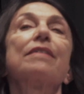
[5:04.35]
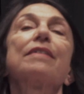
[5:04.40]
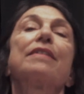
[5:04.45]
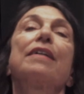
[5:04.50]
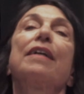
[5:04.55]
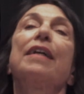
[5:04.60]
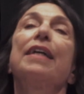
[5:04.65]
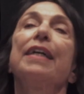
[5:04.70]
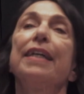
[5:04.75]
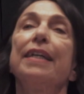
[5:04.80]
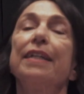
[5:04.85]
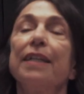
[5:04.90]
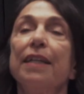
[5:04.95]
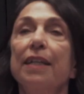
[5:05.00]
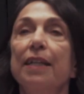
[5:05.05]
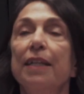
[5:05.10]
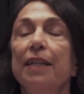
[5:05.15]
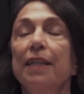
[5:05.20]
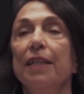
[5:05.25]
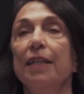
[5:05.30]
side
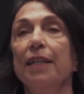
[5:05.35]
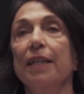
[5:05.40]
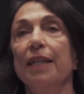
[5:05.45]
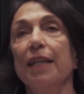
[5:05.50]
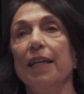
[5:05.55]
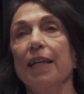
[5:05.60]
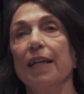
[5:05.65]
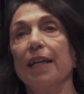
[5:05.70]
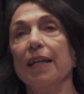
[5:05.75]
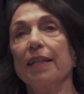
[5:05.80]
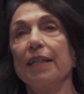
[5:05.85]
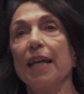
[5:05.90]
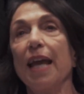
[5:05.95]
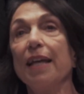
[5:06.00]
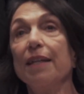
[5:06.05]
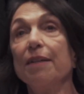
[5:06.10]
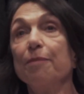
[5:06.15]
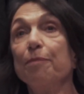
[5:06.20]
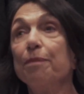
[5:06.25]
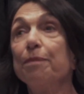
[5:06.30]

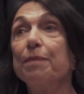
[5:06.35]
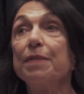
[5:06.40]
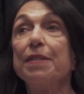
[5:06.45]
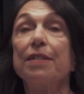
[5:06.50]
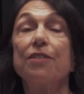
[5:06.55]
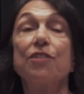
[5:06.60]
and